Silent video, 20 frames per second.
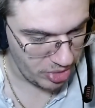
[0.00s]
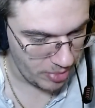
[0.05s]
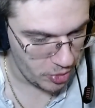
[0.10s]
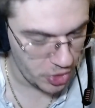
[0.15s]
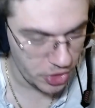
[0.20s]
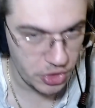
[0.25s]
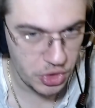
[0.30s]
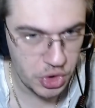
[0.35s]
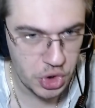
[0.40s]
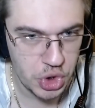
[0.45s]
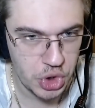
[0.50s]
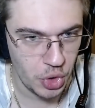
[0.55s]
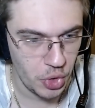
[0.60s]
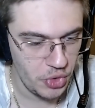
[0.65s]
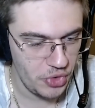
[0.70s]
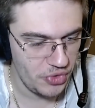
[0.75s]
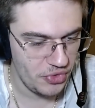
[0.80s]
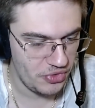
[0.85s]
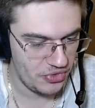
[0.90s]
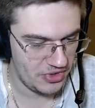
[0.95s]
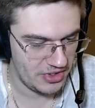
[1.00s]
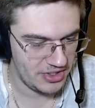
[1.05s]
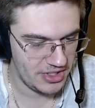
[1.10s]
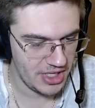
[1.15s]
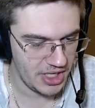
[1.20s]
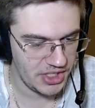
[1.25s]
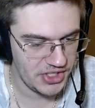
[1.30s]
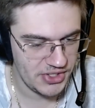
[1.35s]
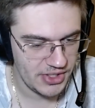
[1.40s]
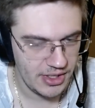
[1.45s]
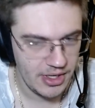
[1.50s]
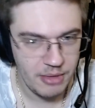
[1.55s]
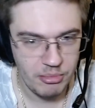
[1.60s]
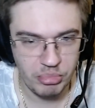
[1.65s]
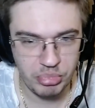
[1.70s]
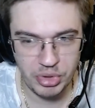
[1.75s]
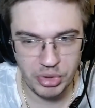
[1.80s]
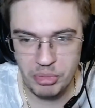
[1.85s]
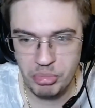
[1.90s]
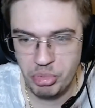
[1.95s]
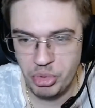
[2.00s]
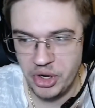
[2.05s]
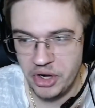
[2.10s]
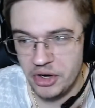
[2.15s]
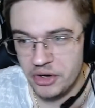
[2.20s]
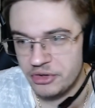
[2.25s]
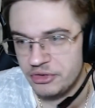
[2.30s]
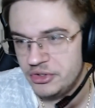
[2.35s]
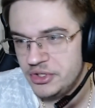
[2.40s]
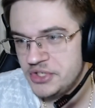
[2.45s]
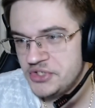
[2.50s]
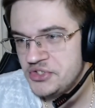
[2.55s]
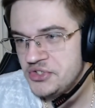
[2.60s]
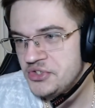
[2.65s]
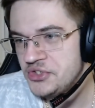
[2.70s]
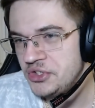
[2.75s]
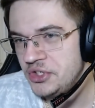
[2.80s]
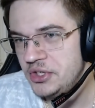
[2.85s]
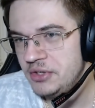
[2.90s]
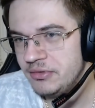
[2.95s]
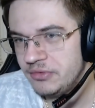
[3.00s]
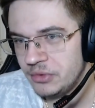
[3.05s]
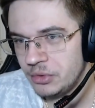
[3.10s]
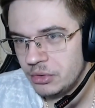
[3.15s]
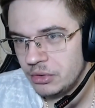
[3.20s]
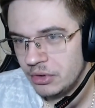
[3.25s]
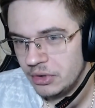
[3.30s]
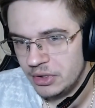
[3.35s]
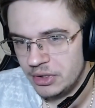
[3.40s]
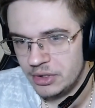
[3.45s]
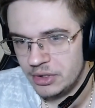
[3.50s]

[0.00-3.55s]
I'm gonna show you that, guys. Prepare. This is evil.